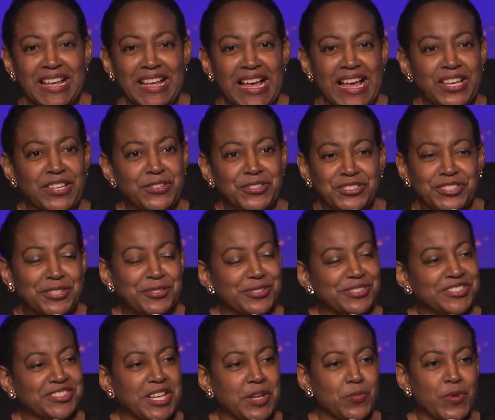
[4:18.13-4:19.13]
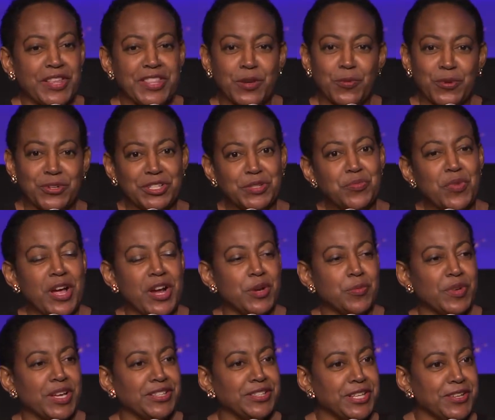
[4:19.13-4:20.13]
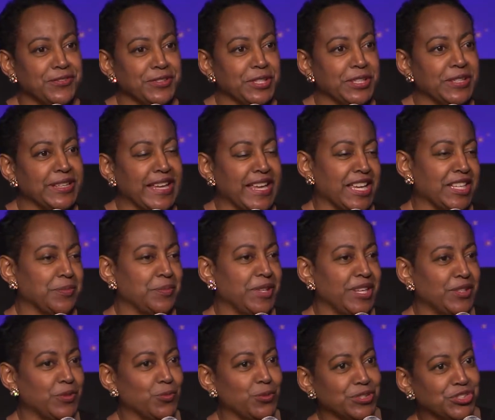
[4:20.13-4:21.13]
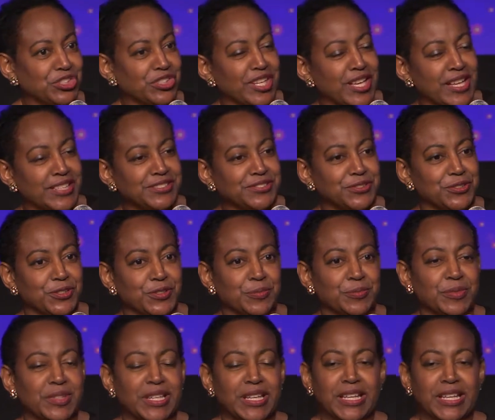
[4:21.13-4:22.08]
I couldn't understand why they weren't admiring my lovely handmade witch costume